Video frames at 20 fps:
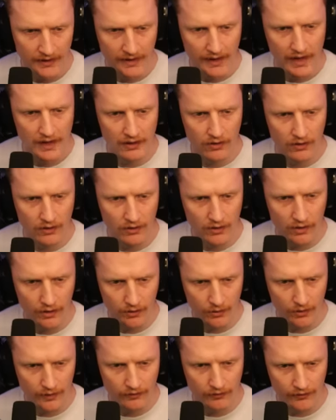An analog
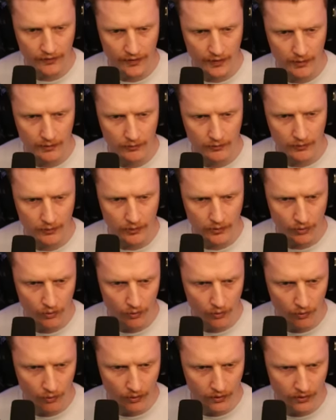horror film,
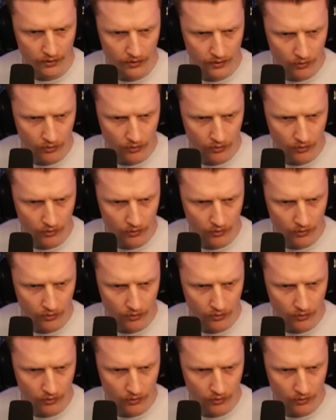how